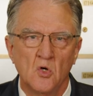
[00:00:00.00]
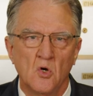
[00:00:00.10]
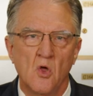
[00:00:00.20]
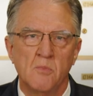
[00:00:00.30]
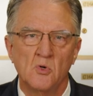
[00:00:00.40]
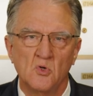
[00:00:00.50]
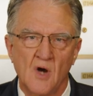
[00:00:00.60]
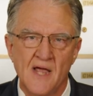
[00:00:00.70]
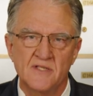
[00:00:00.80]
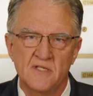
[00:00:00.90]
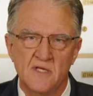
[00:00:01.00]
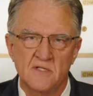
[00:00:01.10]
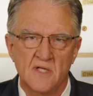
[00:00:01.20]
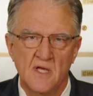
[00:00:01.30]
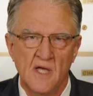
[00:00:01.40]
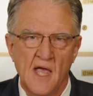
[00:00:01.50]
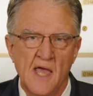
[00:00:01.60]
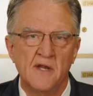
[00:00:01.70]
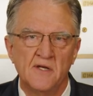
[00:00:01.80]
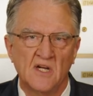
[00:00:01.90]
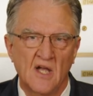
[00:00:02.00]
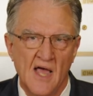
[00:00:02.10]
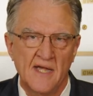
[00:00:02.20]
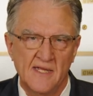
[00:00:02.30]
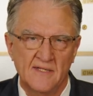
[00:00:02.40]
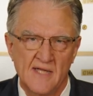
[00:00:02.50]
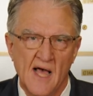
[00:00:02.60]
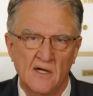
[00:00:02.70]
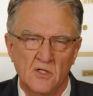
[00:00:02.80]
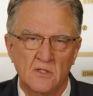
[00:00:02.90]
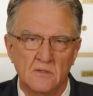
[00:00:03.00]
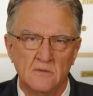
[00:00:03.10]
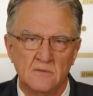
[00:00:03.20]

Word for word: global crises, and a declining dollar.